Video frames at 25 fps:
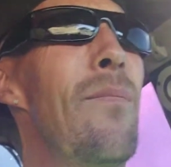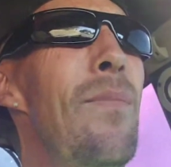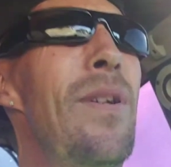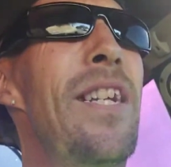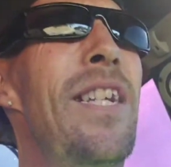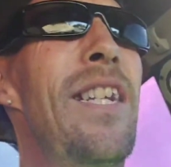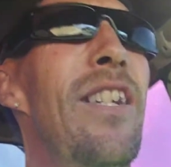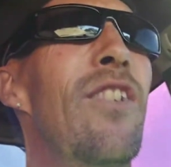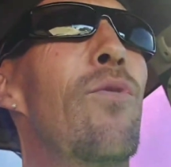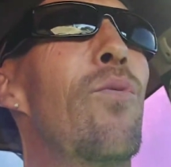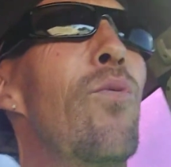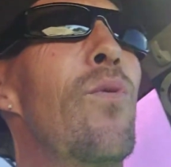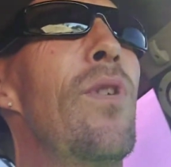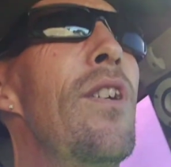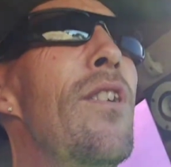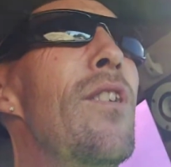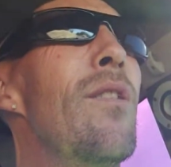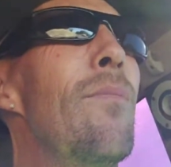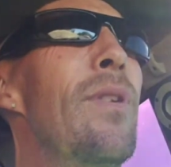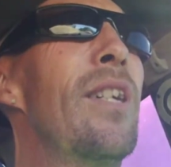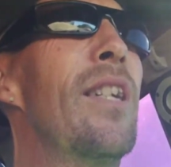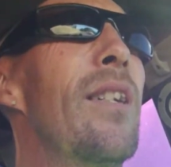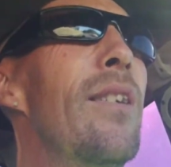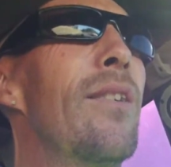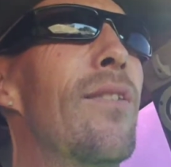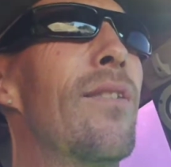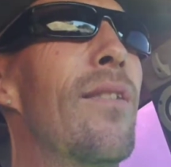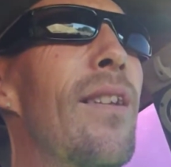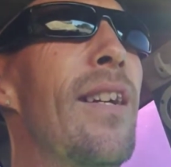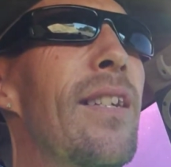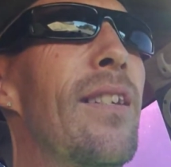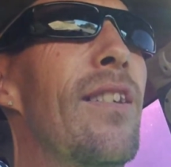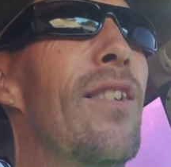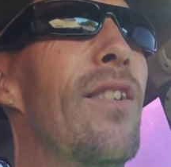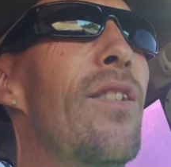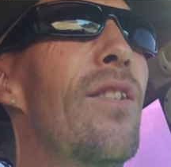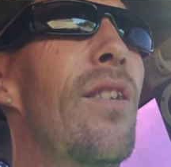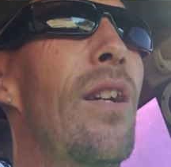It's weird, because like
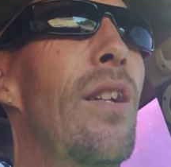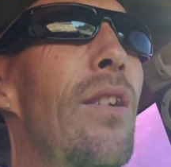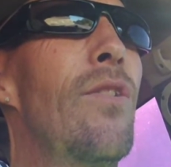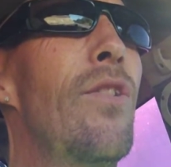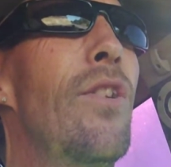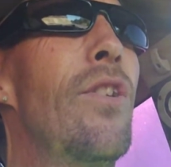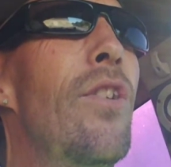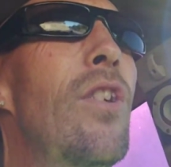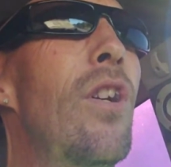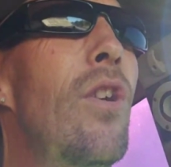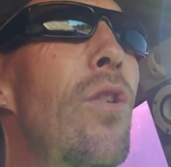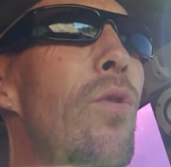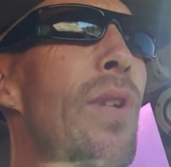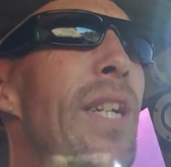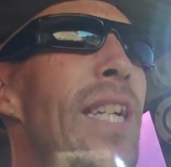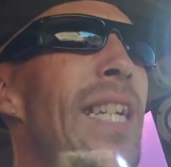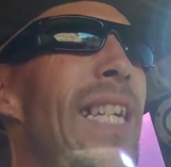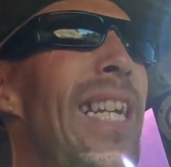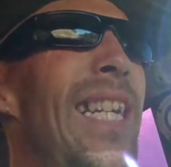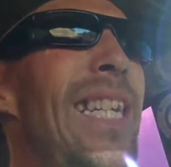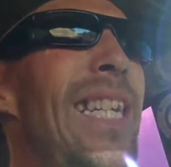this tunnel you go in, and